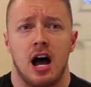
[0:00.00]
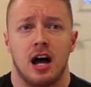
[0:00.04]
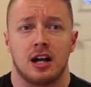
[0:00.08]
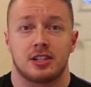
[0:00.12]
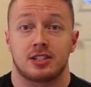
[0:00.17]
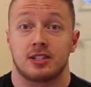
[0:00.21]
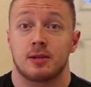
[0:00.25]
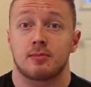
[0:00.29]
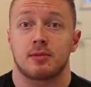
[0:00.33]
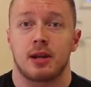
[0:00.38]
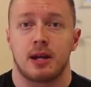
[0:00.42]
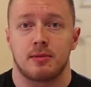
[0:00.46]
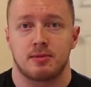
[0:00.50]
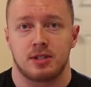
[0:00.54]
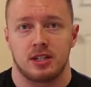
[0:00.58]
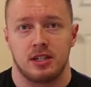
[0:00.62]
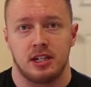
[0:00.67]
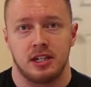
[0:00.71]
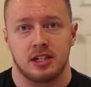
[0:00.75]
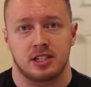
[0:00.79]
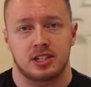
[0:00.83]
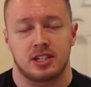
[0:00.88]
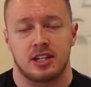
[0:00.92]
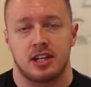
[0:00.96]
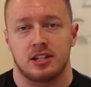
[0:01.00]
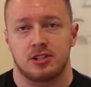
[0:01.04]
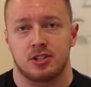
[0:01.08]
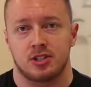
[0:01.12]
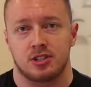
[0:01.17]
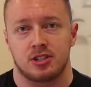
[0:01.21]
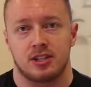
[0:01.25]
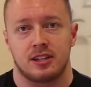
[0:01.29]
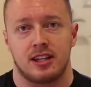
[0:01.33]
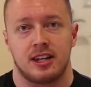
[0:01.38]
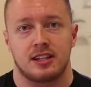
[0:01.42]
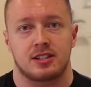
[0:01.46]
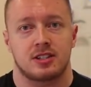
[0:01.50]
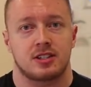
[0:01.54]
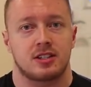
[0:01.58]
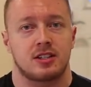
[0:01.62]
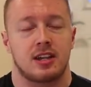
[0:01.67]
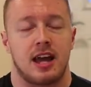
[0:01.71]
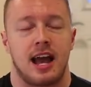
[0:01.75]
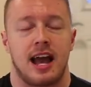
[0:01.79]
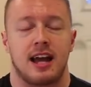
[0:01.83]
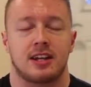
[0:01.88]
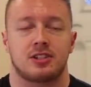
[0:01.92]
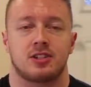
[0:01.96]
Sometimes the knee extensors, and
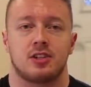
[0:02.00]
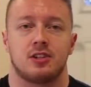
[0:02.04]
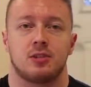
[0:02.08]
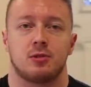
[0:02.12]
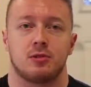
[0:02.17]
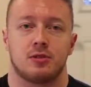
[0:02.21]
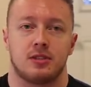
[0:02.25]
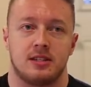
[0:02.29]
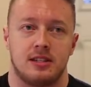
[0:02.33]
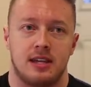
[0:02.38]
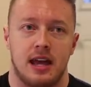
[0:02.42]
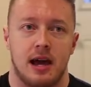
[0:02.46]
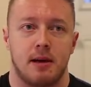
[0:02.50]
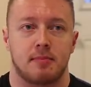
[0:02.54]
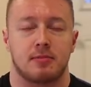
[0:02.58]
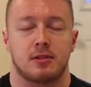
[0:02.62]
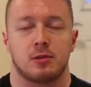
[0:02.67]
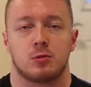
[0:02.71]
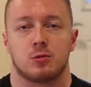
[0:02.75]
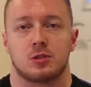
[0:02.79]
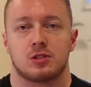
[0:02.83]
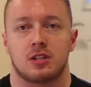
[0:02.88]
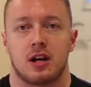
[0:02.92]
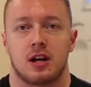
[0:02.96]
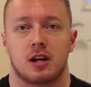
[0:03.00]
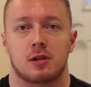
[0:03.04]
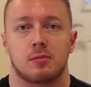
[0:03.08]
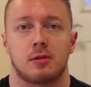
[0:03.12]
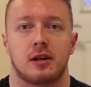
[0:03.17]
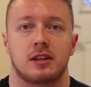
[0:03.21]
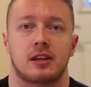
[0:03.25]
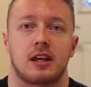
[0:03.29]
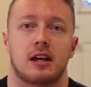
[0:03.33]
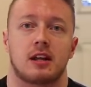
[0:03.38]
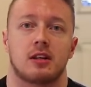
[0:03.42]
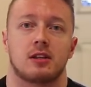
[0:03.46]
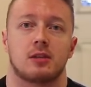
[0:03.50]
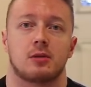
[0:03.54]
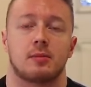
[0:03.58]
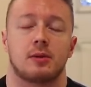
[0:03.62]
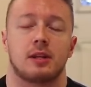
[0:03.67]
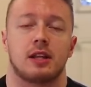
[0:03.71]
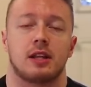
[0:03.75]
that has to do with depth, and we'll talk about that a little